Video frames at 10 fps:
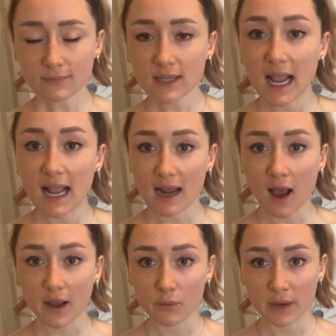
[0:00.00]
and
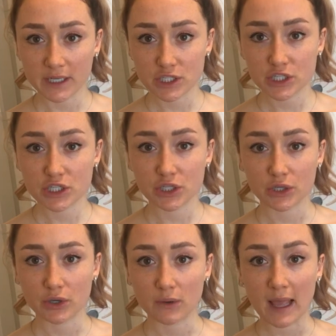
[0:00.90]
I went
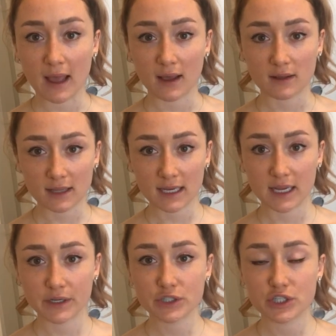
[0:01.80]
to a
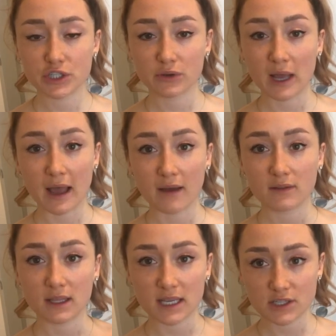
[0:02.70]
clinic to have a
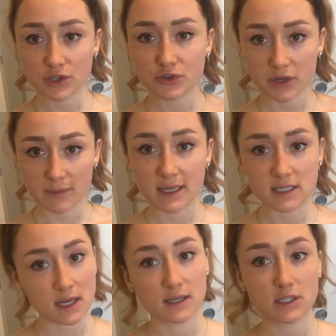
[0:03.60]
laser treatment
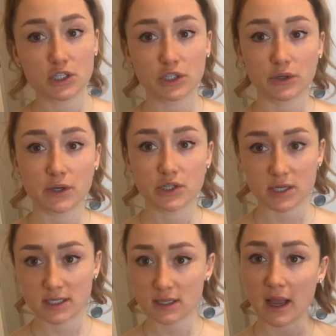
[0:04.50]
done to
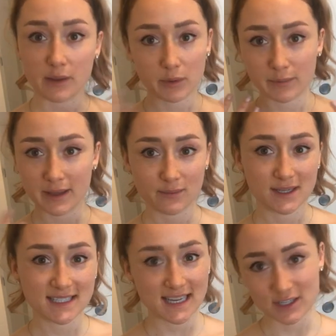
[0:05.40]
address
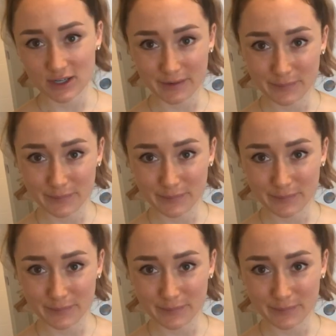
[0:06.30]
hyperpigmentation.